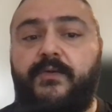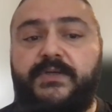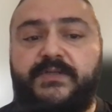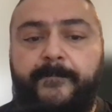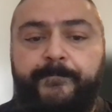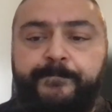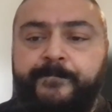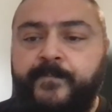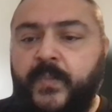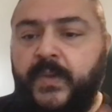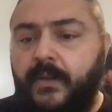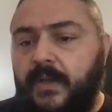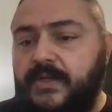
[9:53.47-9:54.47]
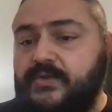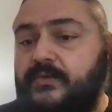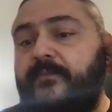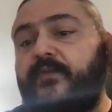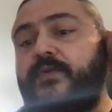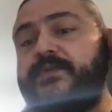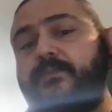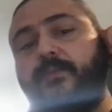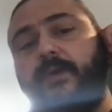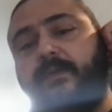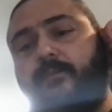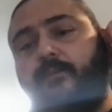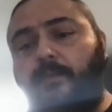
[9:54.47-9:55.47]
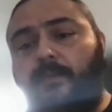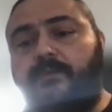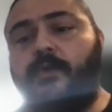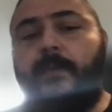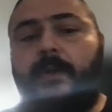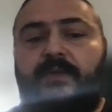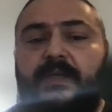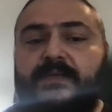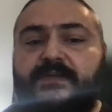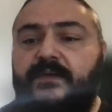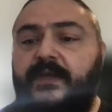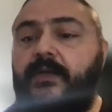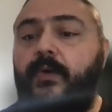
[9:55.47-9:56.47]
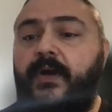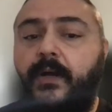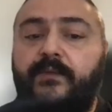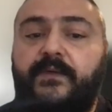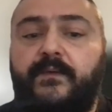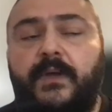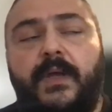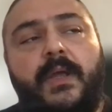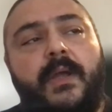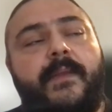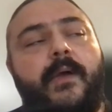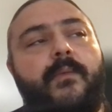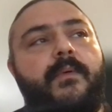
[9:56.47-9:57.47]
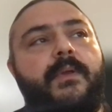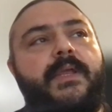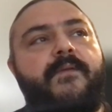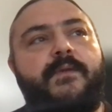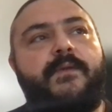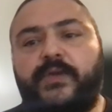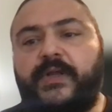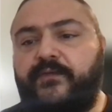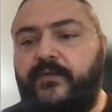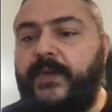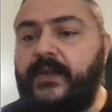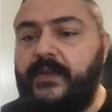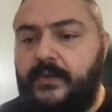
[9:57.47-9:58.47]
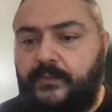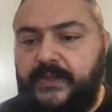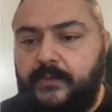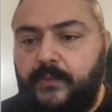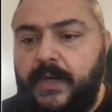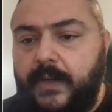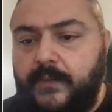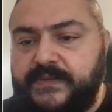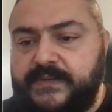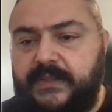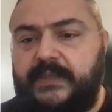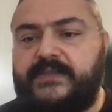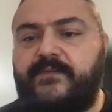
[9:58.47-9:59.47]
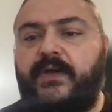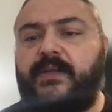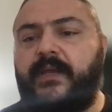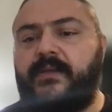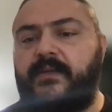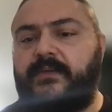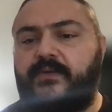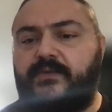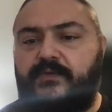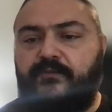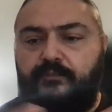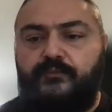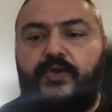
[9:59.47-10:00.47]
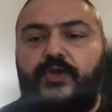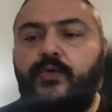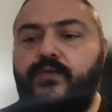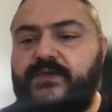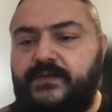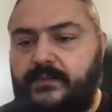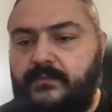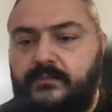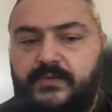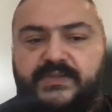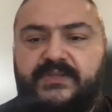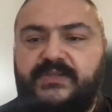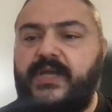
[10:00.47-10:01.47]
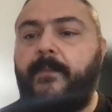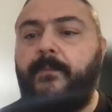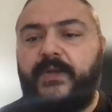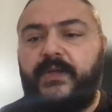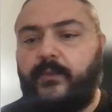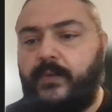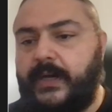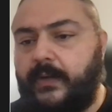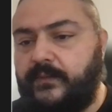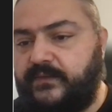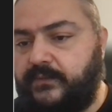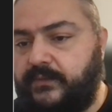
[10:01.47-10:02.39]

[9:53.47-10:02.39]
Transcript: others. And so the first one we want to talk about is data warehouses. Now, even if you're not familiar with data warehouses, it's very likely that you've used some data warehouse